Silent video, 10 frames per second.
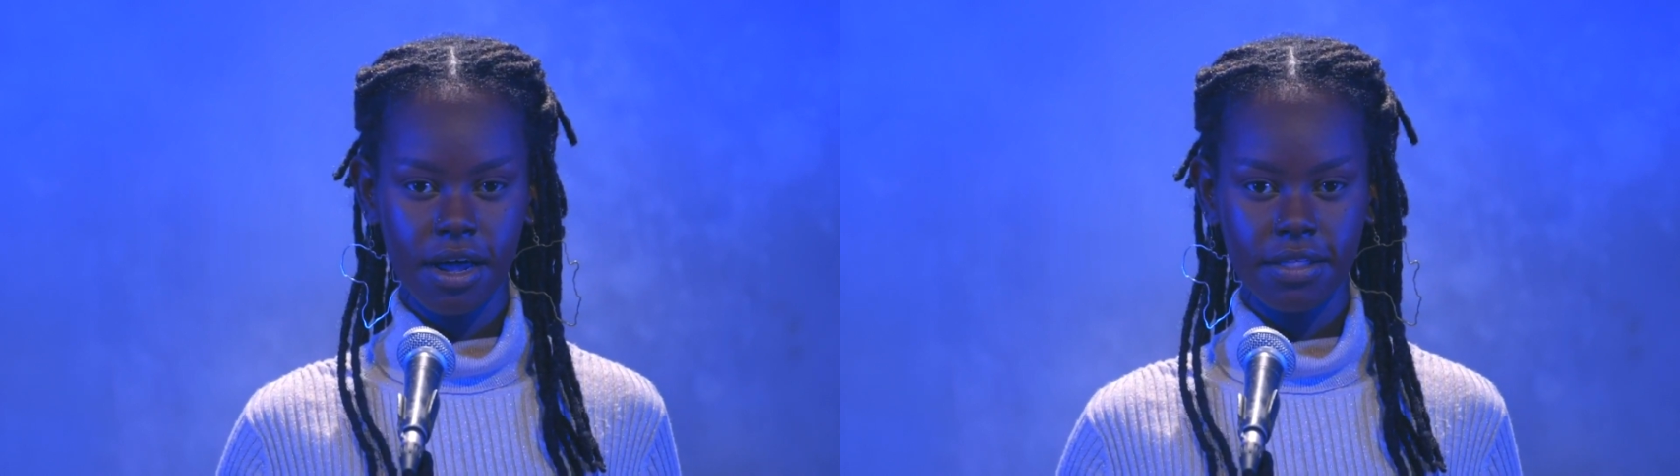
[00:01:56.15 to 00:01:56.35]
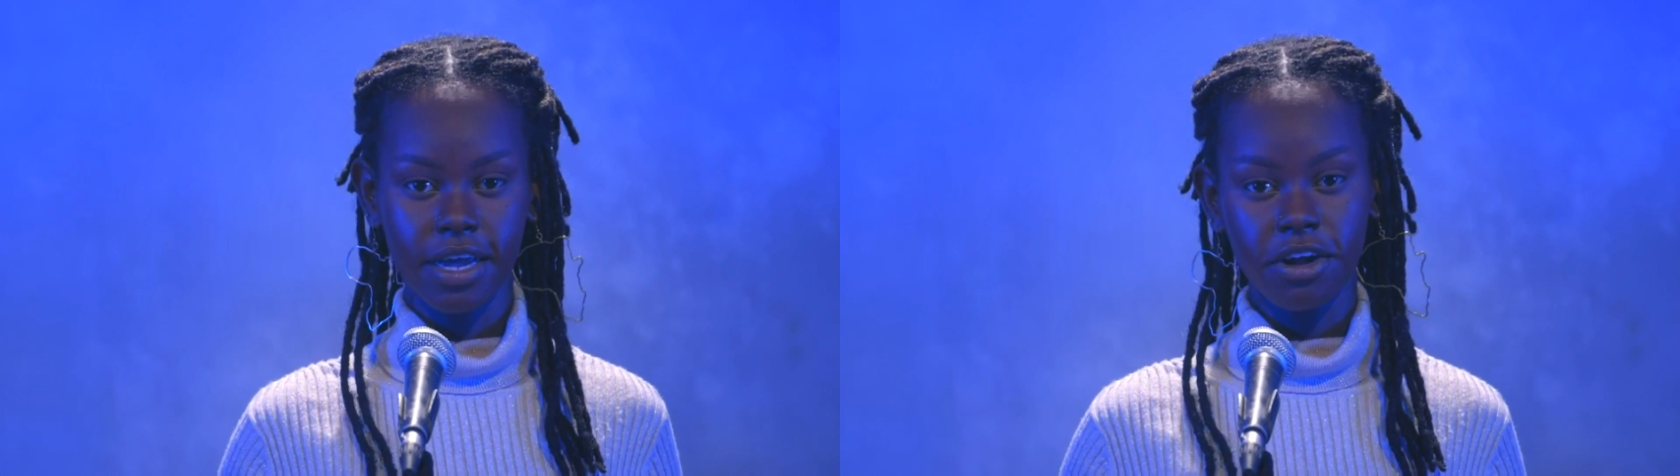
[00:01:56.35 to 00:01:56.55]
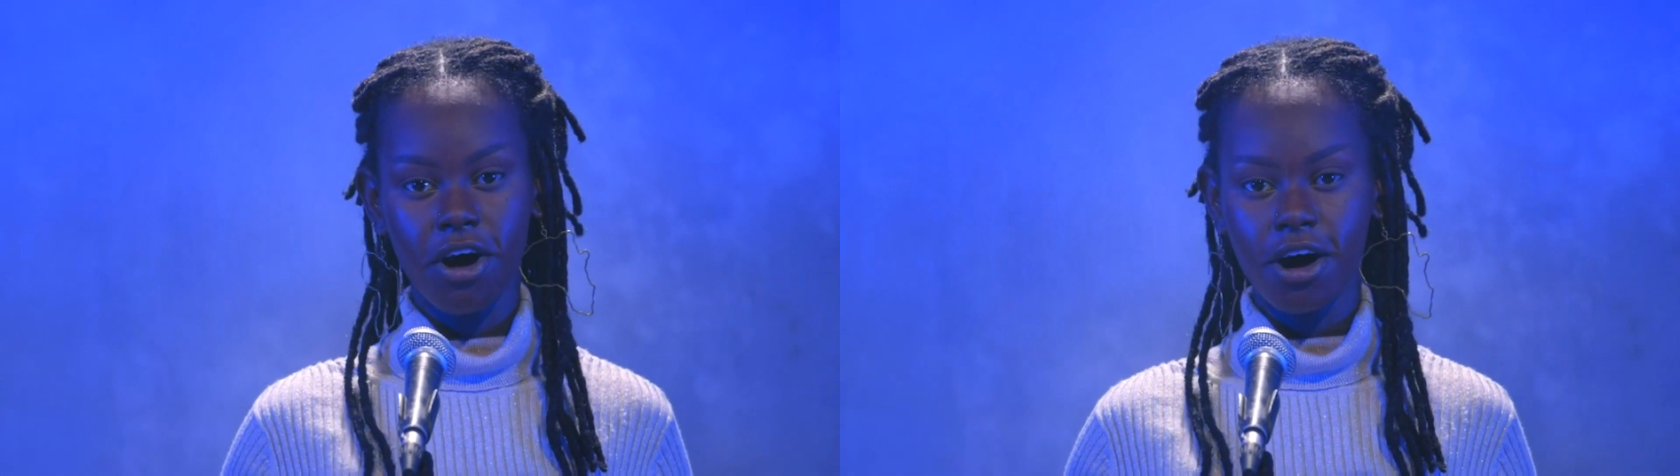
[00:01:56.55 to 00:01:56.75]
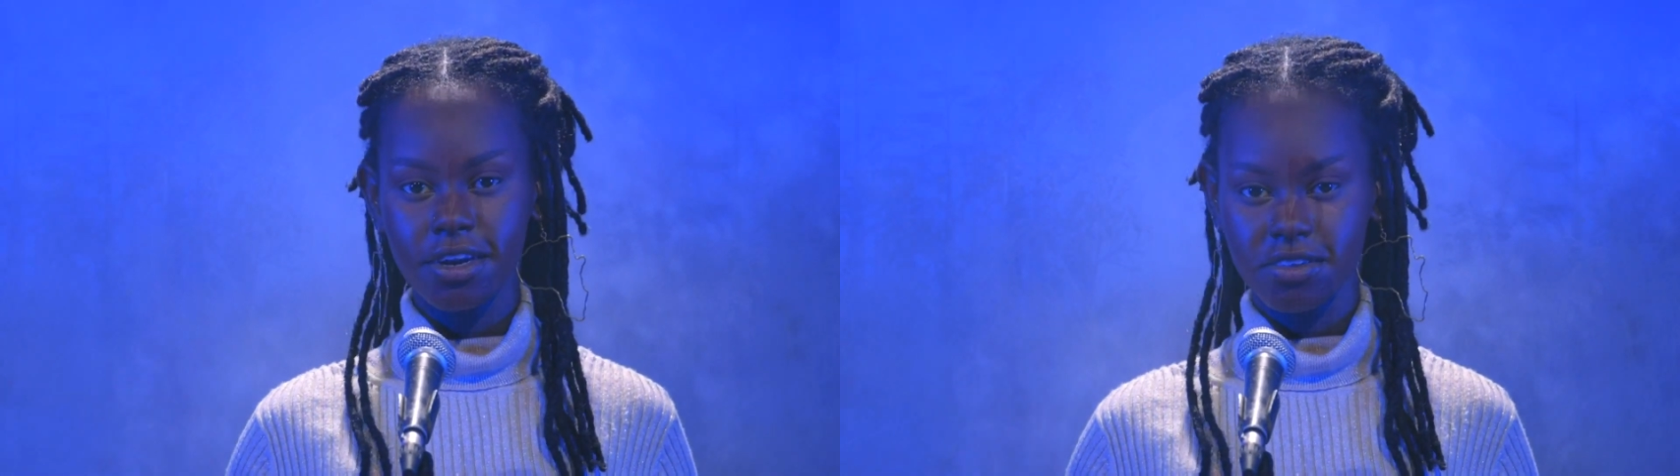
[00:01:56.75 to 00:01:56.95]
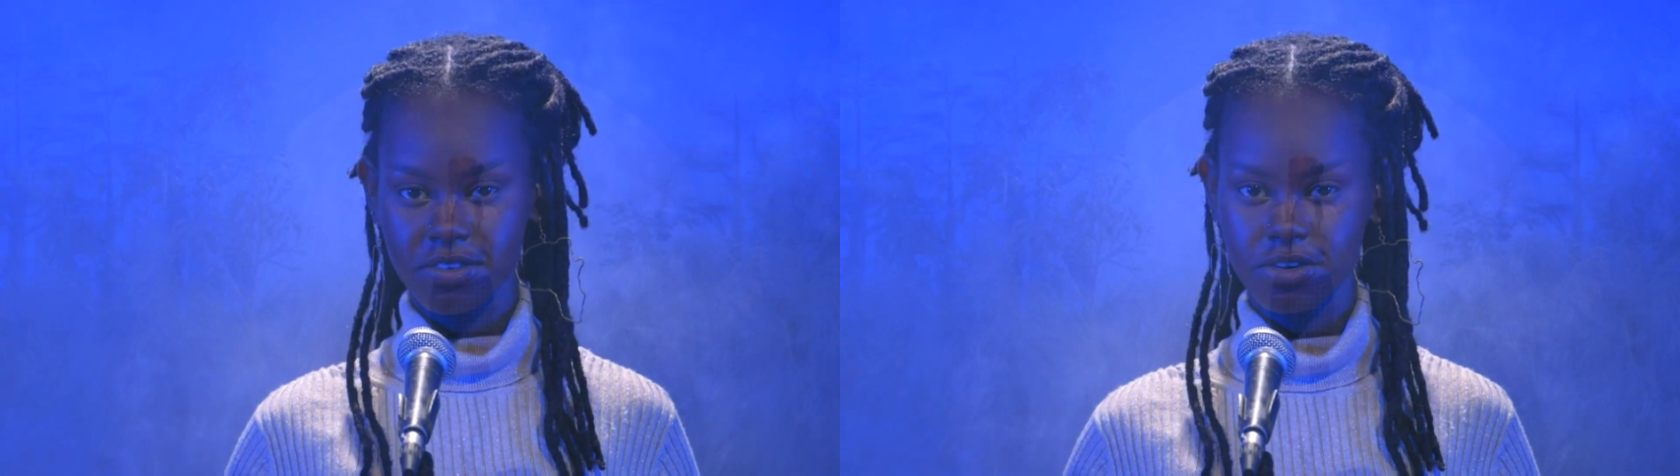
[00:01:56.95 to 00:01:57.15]
that God
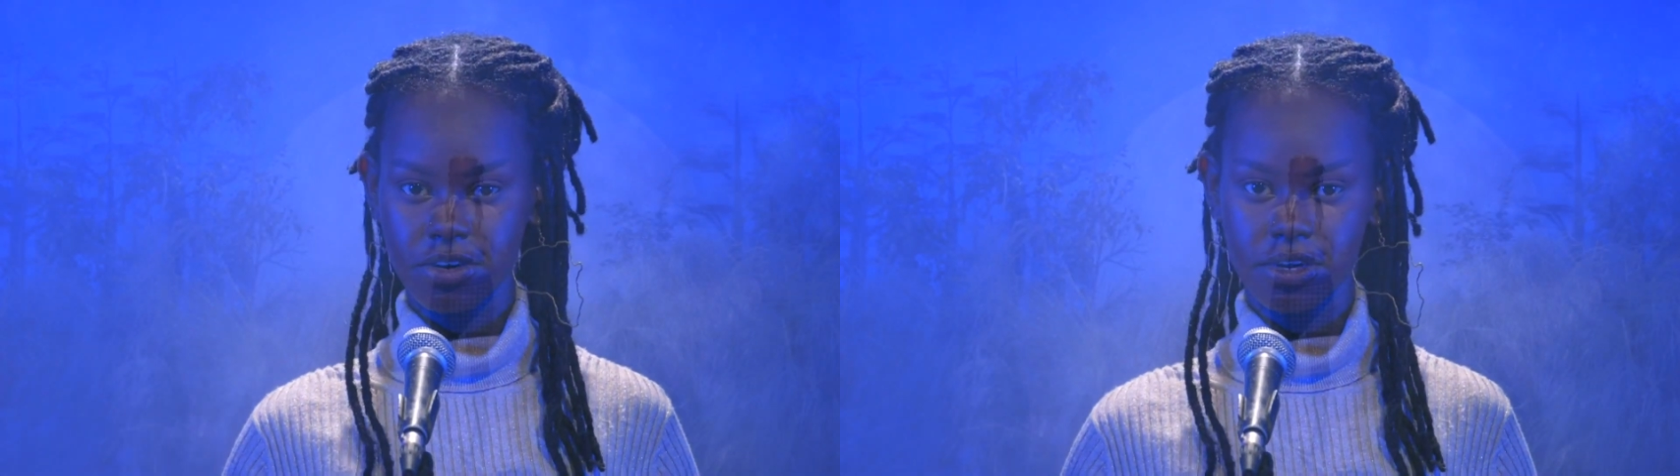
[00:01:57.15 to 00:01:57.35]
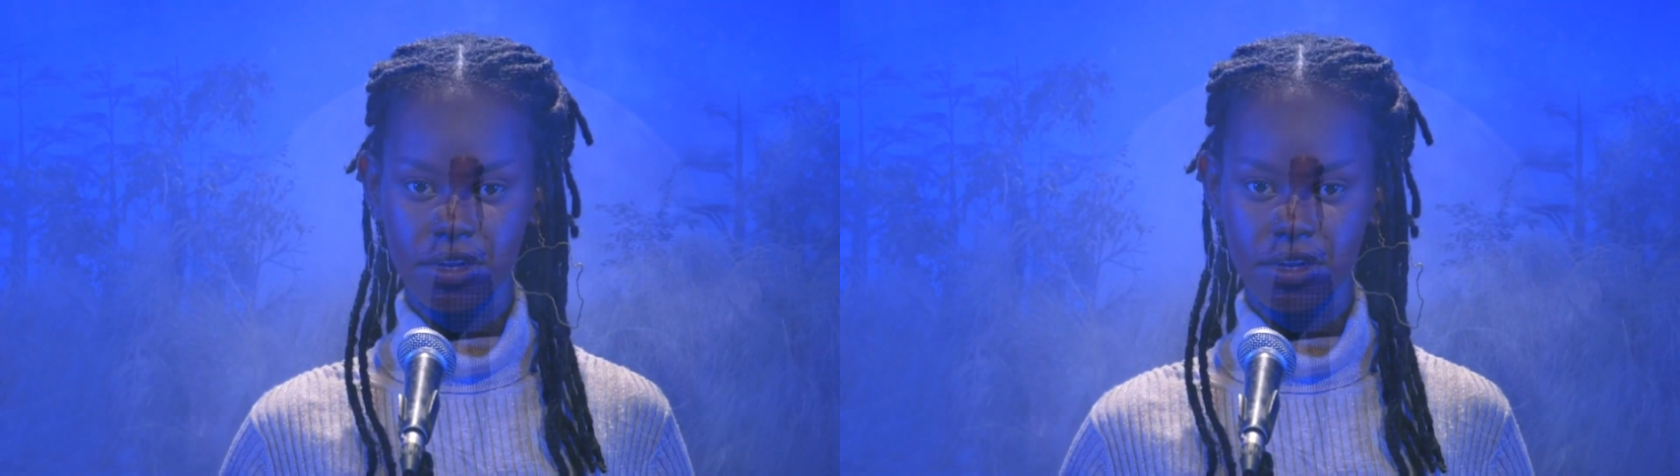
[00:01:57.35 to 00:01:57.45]
is good